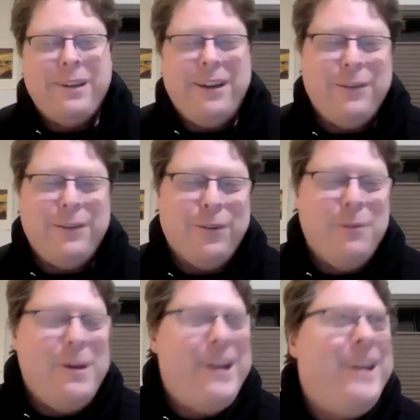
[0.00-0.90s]
at all for
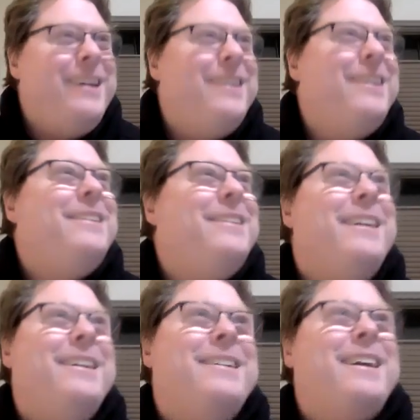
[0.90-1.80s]
me.
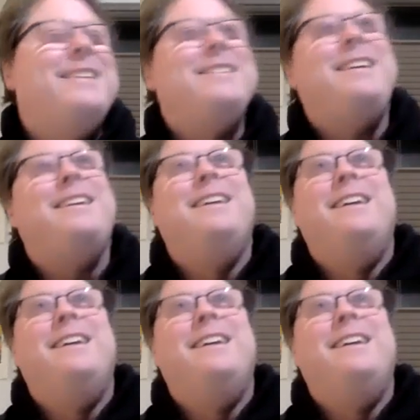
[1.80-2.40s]
Like I say,